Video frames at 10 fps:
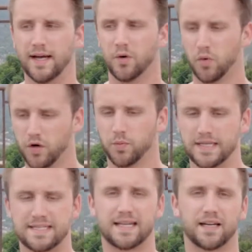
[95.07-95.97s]
What do we
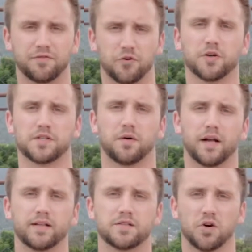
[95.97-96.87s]
stand for? So
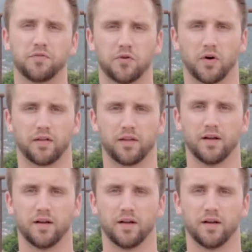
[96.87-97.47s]
on and so forth.